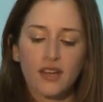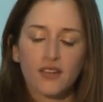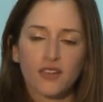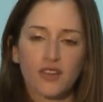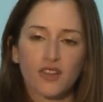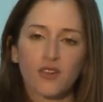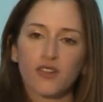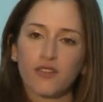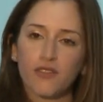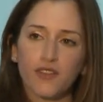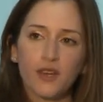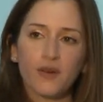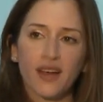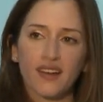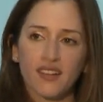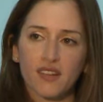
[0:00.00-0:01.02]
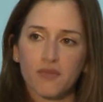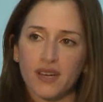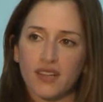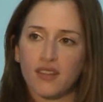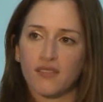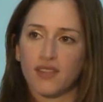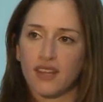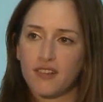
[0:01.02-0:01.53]
So there's a few
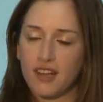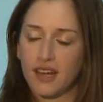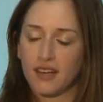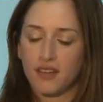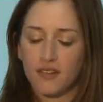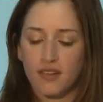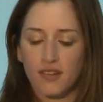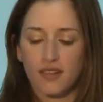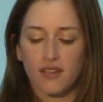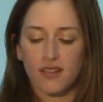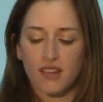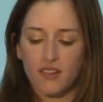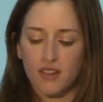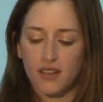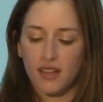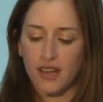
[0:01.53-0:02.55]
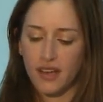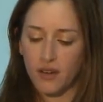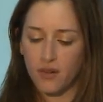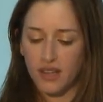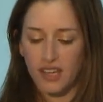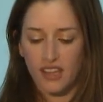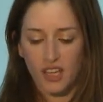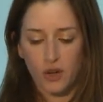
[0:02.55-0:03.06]
aspects of the challenges to digital
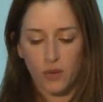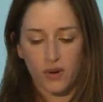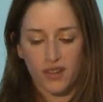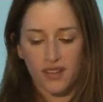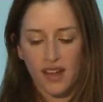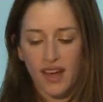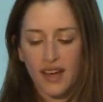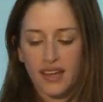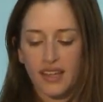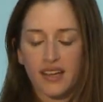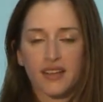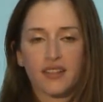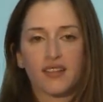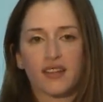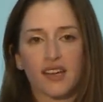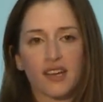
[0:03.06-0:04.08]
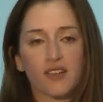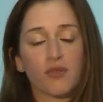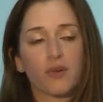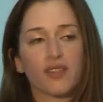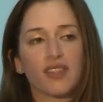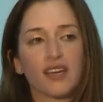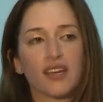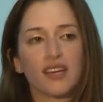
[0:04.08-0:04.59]
equity that I want to highlight today as we're
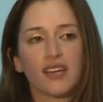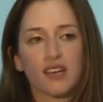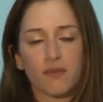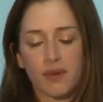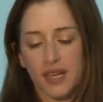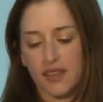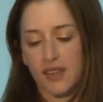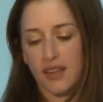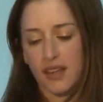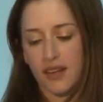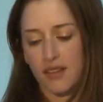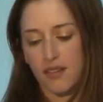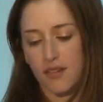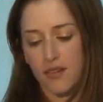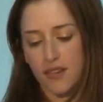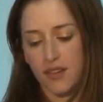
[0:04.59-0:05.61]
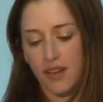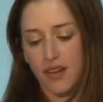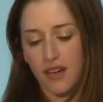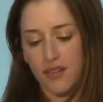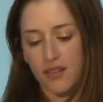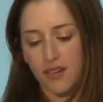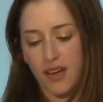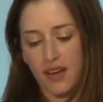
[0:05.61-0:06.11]
thinking about the next social
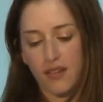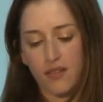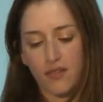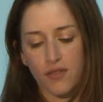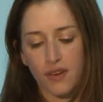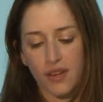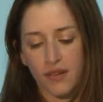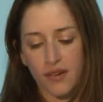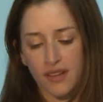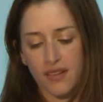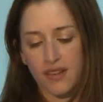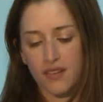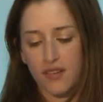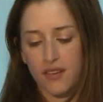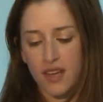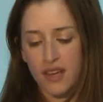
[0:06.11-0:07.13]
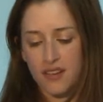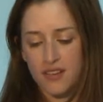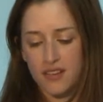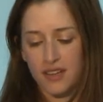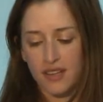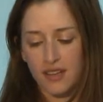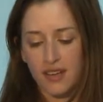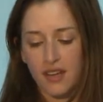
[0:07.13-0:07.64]
contract for U.S.
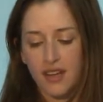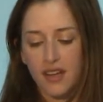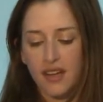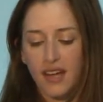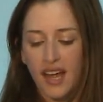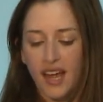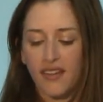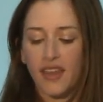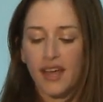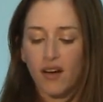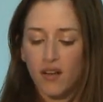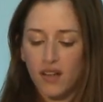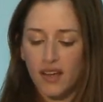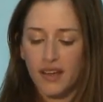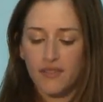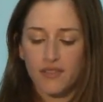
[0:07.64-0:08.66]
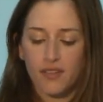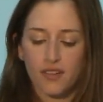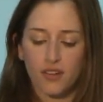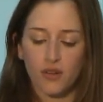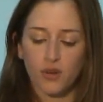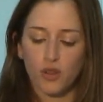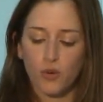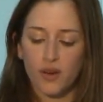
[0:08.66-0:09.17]
education. And they all have to
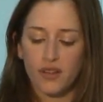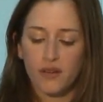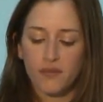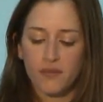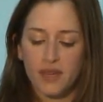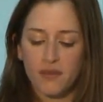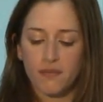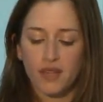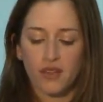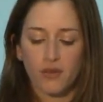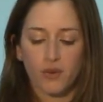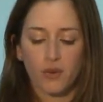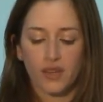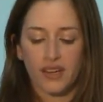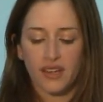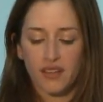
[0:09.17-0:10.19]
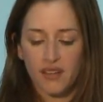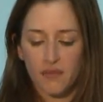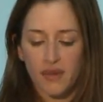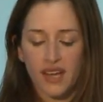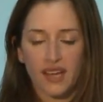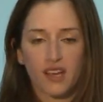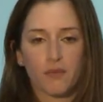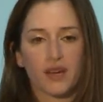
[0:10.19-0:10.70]
do with what commitments we're willing to
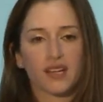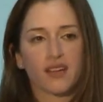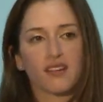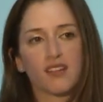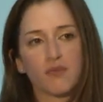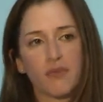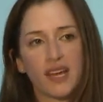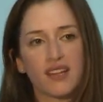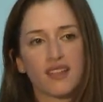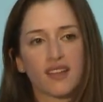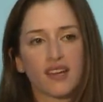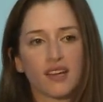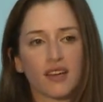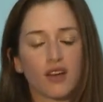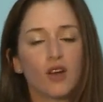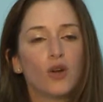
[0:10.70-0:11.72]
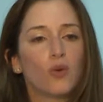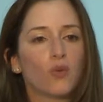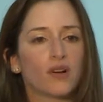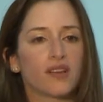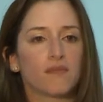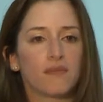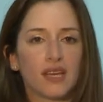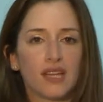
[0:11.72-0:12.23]
make about expanding what
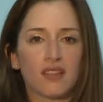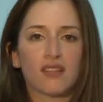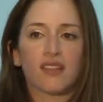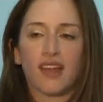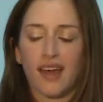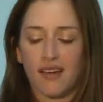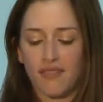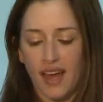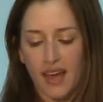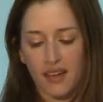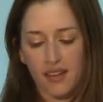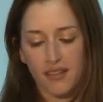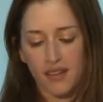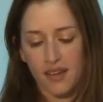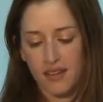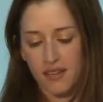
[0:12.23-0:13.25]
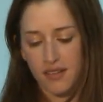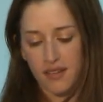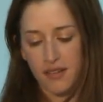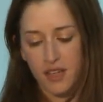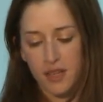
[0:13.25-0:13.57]
it means to have access.